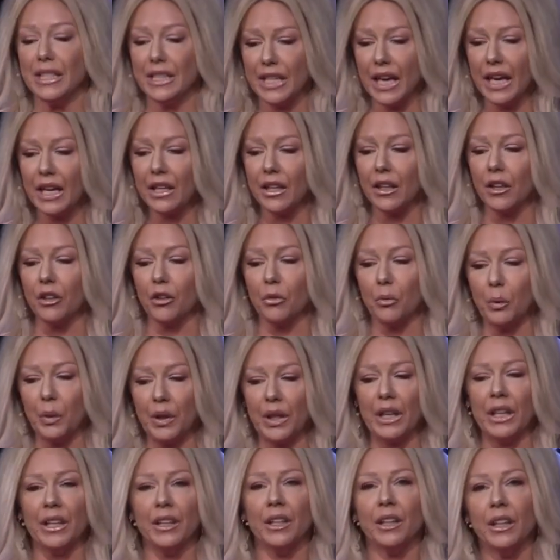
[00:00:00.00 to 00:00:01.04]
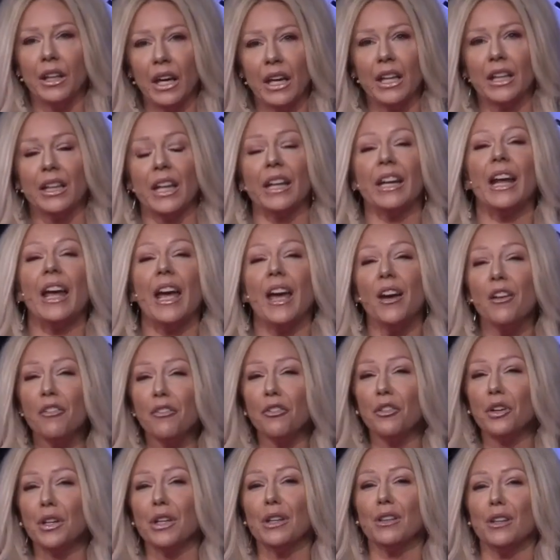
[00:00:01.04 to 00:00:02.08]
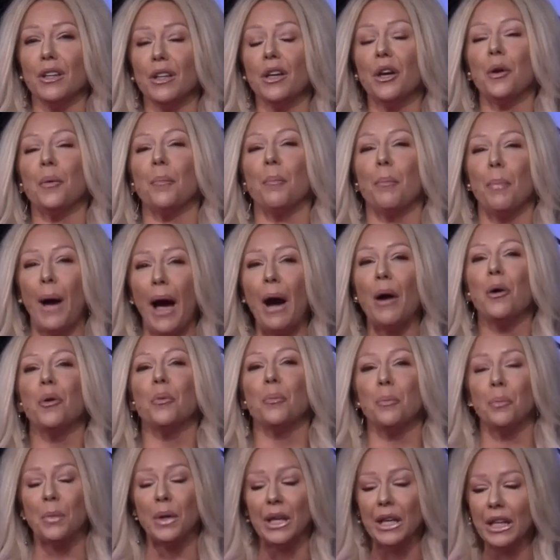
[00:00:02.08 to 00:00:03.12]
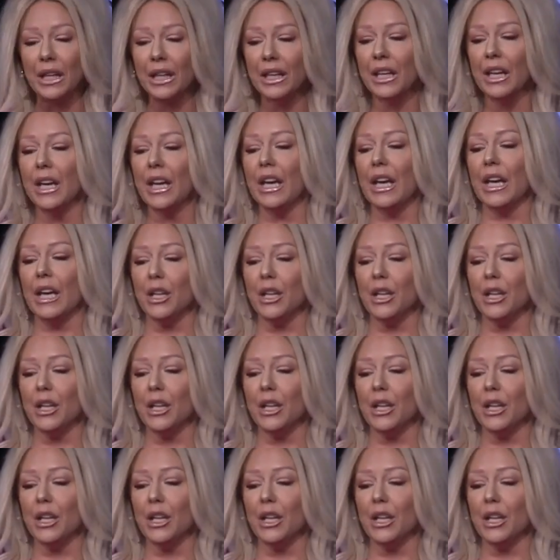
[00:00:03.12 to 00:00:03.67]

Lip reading: taken would indicate that everything about me